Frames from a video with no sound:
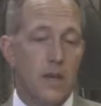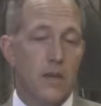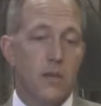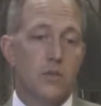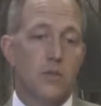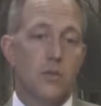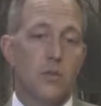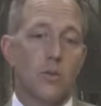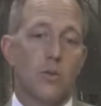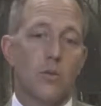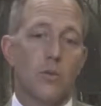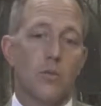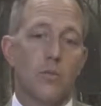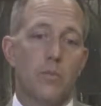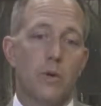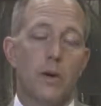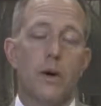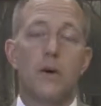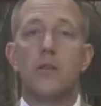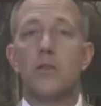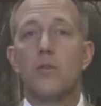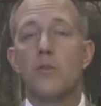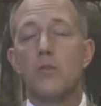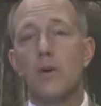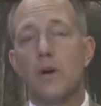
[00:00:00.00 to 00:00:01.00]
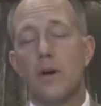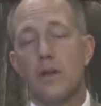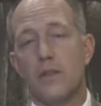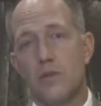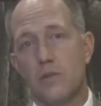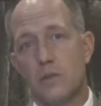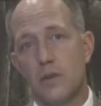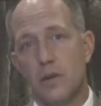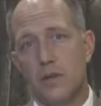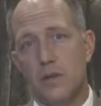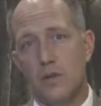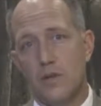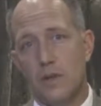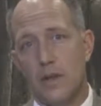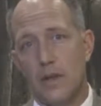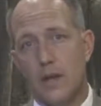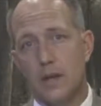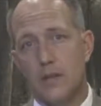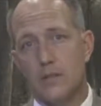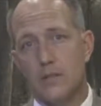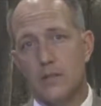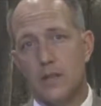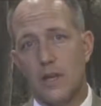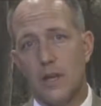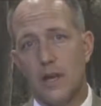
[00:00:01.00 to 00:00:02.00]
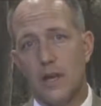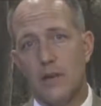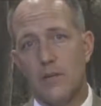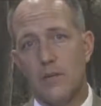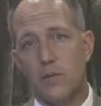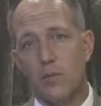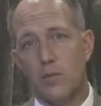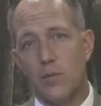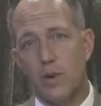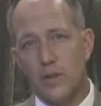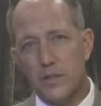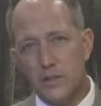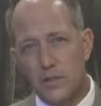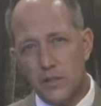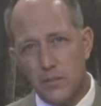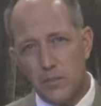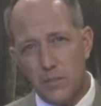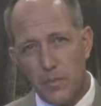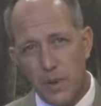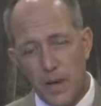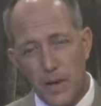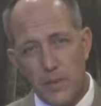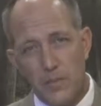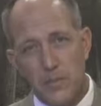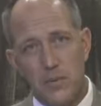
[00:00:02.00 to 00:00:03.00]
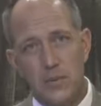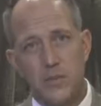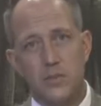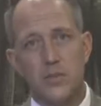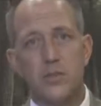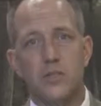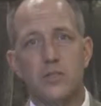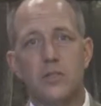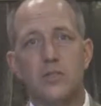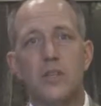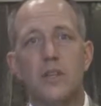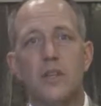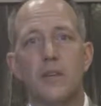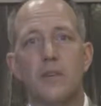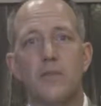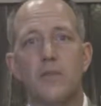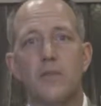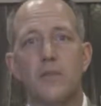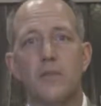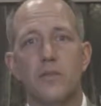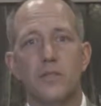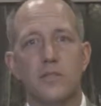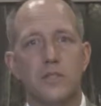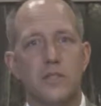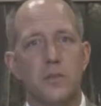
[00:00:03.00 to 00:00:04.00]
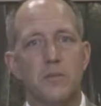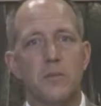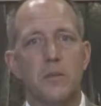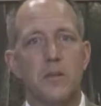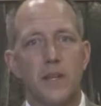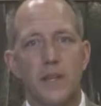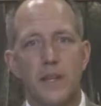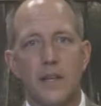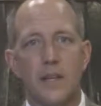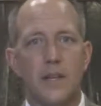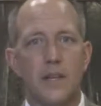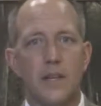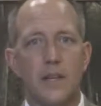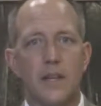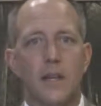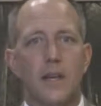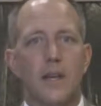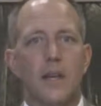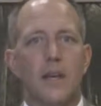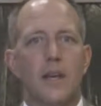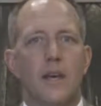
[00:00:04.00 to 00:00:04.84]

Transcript: So part of the way that we do that is to have you write some papers to see if you've assimilated